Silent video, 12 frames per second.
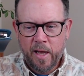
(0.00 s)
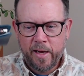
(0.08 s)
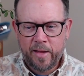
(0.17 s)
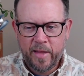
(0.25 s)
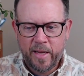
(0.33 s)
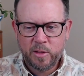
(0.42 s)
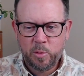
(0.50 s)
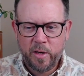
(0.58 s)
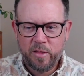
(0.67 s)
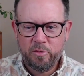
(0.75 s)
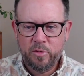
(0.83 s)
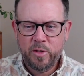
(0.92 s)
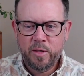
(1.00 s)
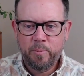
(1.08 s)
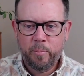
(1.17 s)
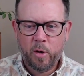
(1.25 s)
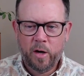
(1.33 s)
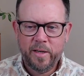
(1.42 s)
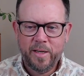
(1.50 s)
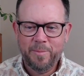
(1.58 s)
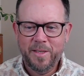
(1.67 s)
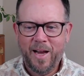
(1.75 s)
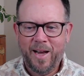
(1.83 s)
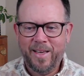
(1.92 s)
Got the 823 broad nib.
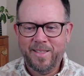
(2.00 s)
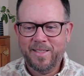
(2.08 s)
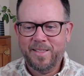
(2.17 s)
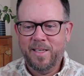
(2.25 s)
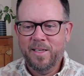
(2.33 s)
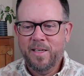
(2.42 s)
Nice.